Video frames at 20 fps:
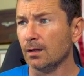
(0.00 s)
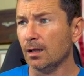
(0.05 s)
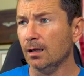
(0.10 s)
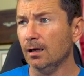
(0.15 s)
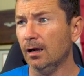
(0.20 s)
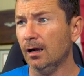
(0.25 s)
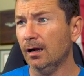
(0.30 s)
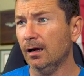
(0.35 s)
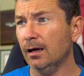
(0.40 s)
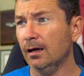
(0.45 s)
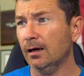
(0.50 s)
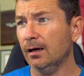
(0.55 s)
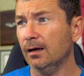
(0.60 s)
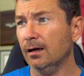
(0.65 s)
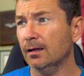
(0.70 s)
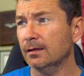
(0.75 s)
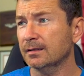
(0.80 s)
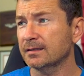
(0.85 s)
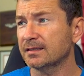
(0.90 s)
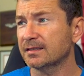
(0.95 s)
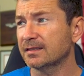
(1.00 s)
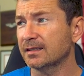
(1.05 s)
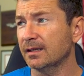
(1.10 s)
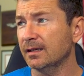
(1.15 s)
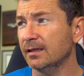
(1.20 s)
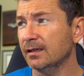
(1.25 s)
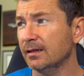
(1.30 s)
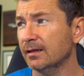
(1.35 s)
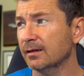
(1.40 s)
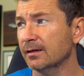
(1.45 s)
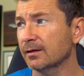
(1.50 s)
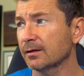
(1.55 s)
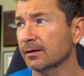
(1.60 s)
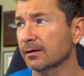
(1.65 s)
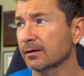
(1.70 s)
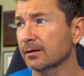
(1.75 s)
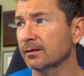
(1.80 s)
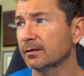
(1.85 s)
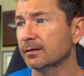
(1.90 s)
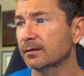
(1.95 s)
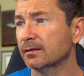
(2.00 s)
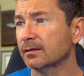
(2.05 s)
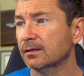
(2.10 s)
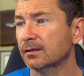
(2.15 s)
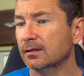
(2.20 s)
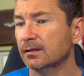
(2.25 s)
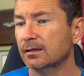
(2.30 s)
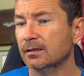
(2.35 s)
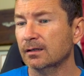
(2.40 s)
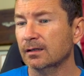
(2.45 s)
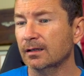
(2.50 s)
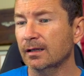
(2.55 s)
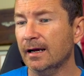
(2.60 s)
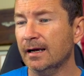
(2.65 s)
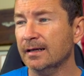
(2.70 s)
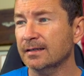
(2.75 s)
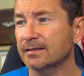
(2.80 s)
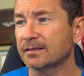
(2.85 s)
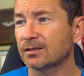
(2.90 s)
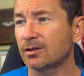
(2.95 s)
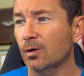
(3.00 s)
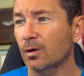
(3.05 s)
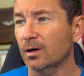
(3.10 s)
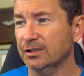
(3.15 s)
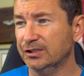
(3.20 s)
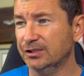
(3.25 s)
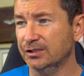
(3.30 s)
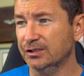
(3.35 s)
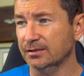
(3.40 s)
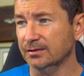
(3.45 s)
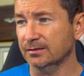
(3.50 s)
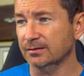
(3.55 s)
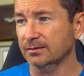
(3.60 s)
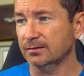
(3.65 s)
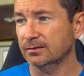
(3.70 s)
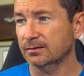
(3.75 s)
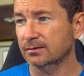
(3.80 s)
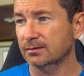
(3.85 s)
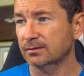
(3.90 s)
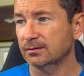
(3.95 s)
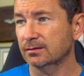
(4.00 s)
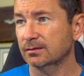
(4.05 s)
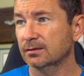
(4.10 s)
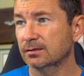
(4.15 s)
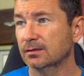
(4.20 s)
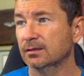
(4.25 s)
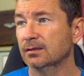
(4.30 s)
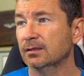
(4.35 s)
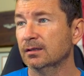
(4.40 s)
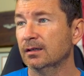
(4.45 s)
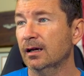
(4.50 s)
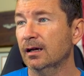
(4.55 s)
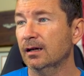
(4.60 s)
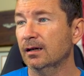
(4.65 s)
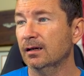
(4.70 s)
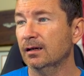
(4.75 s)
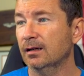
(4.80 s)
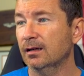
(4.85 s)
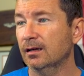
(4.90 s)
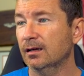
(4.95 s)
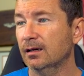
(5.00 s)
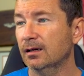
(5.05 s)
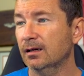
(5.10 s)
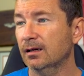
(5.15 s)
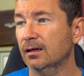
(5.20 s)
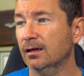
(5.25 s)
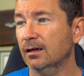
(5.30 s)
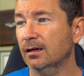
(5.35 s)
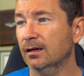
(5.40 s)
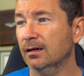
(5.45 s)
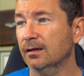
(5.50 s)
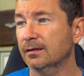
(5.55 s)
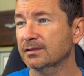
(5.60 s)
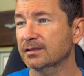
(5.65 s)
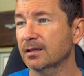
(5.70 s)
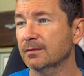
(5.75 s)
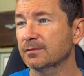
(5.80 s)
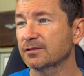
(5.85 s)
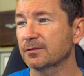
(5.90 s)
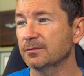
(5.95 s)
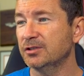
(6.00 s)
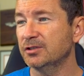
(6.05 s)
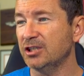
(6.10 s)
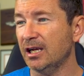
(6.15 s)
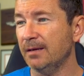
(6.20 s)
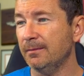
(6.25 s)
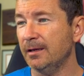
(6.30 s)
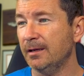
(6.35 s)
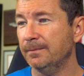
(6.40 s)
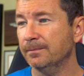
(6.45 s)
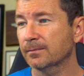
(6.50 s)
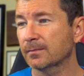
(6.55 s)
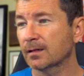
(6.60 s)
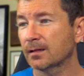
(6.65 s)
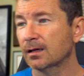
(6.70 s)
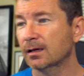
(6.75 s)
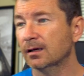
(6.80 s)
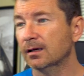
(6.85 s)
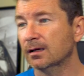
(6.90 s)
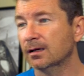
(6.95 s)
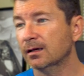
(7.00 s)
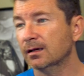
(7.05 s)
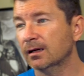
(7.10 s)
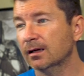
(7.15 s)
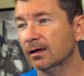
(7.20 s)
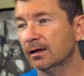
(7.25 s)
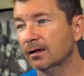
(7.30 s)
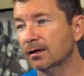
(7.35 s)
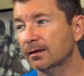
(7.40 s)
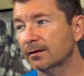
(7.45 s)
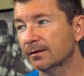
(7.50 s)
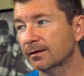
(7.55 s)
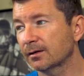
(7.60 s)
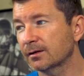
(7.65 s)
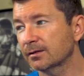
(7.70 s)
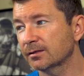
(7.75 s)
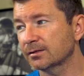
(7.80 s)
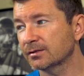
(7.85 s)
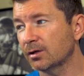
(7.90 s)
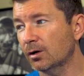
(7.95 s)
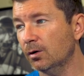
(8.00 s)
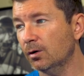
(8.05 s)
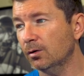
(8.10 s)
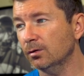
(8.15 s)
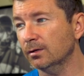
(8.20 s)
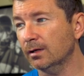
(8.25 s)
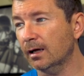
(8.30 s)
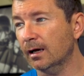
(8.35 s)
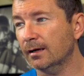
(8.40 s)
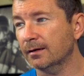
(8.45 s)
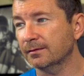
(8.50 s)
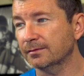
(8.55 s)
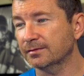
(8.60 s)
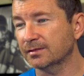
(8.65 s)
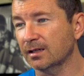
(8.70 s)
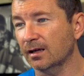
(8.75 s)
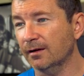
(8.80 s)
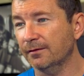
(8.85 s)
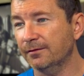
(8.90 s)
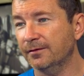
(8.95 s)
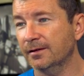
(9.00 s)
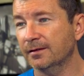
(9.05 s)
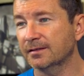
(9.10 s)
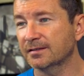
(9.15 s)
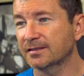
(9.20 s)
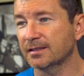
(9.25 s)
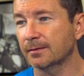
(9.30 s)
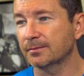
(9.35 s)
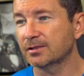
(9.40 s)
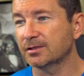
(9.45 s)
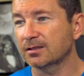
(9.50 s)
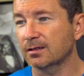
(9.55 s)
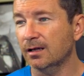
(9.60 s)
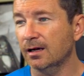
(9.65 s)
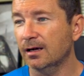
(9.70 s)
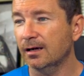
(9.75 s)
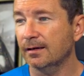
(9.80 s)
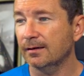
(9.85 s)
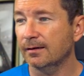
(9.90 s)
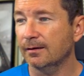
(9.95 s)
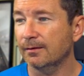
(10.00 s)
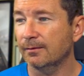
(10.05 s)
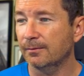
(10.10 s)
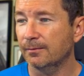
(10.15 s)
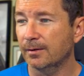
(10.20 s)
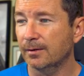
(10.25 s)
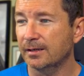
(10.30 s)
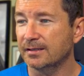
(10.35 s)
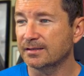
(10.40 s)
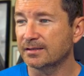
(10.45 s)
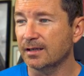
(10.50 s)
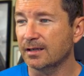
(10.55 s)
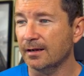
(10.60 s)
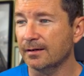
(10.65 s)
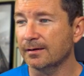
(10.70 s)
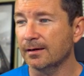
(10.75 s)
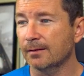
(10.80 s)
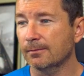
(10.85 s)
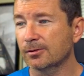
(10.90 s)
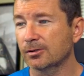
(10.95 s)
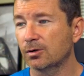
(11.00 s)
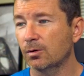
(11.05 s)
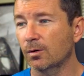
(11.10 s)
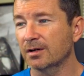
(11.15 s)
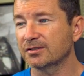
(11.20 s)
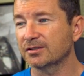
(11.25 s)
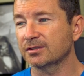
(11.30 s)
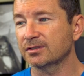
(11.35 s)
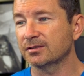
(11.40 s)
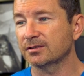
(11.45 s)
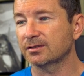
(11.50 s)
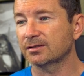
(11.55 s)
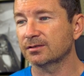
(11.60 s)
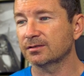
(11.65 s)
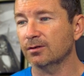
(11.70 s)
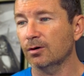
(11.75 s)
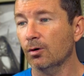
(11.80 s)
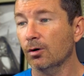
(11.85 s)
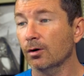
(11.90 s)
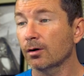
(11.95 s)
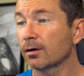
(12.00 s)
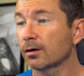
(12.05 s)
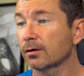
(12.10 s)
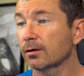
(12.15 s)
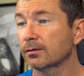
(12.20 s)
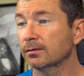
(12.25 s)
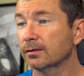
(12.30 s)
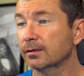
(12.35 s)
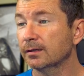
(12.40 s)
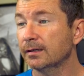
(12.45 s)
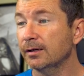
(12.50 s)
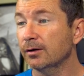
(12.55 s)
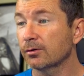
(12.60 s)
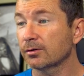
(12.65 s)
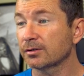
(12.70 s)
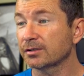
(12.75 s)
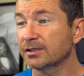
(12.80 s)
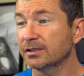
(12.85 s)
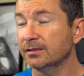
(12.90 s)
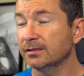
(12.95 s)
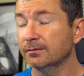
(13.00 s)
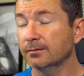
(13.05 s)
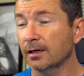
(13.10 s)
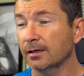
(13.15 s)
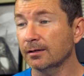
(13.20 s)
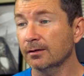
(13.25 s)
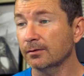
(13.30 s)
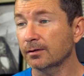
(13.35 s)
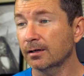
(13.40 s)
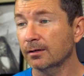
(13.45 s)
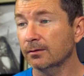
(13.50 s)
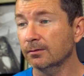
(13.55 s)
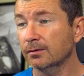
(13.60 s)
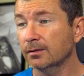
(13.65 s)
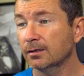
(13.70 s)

Uh, let's see here. Last question. Uh, this comes from Jamie. There's a whole lot of stuff in the subject line, but he's got numbered questions, or her, he or she, I don't know.